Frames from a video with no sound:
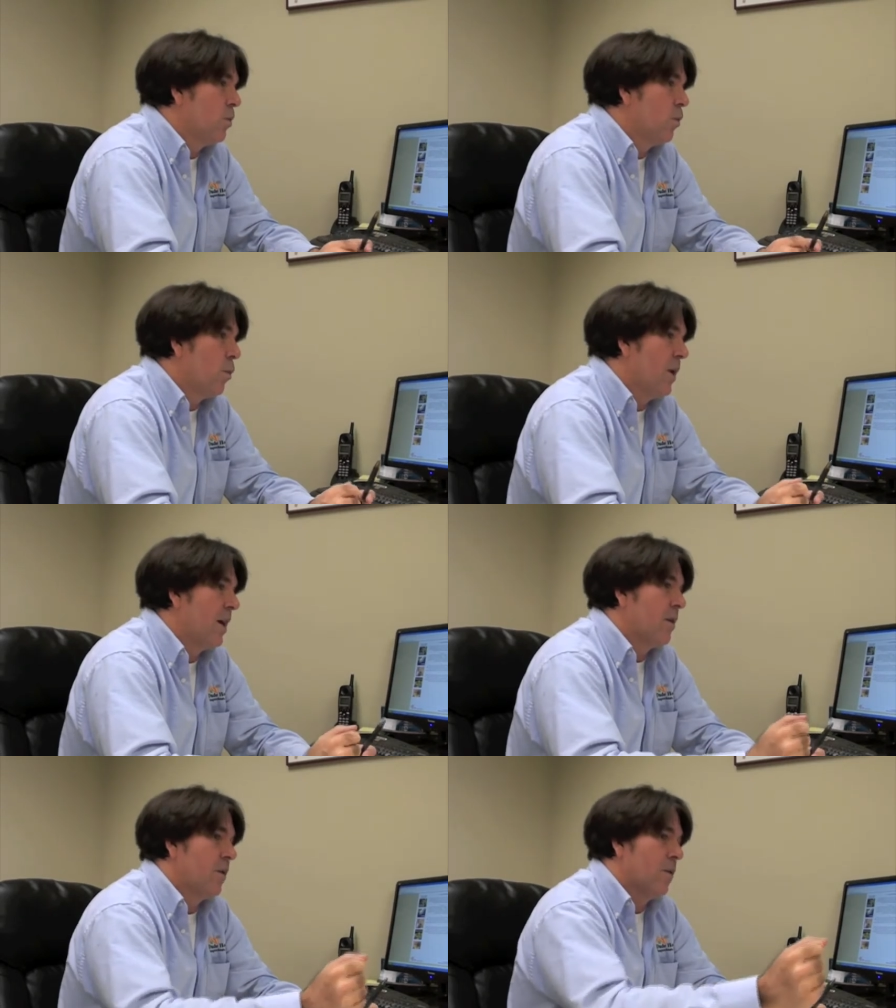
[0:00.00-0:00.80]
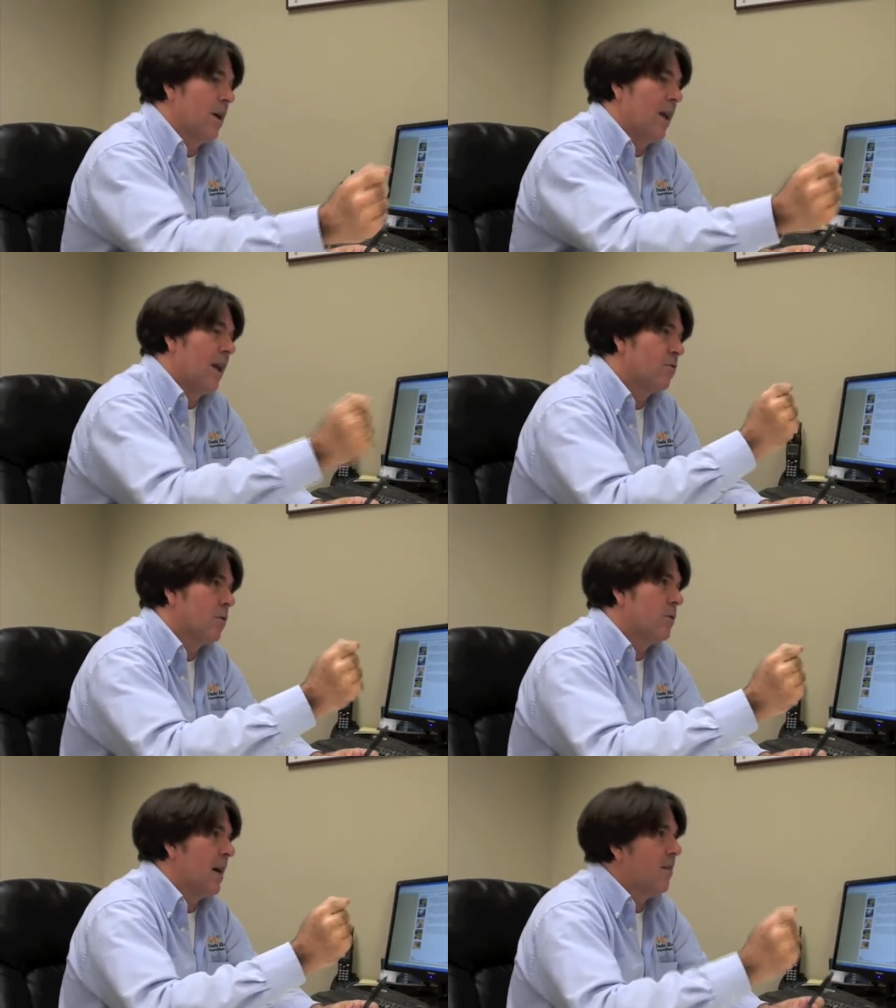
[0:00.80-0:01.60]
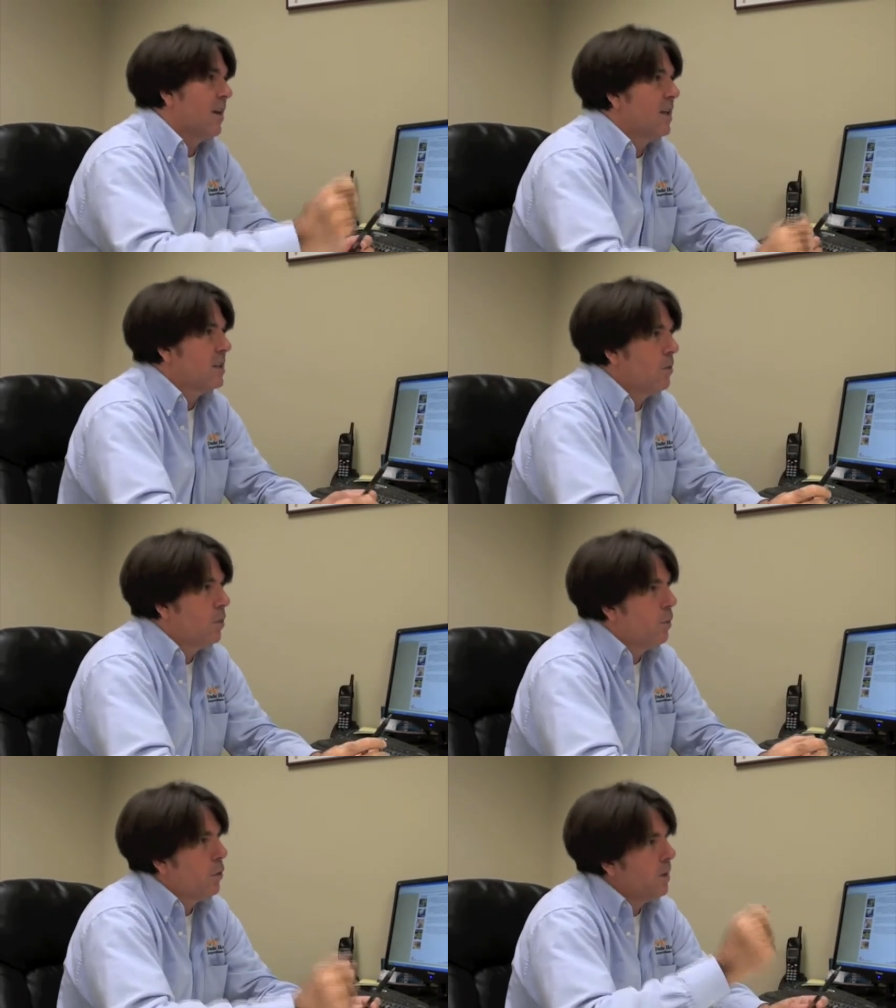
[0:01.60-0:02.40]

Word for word: we'll pull out your electrical outlets and we'll pull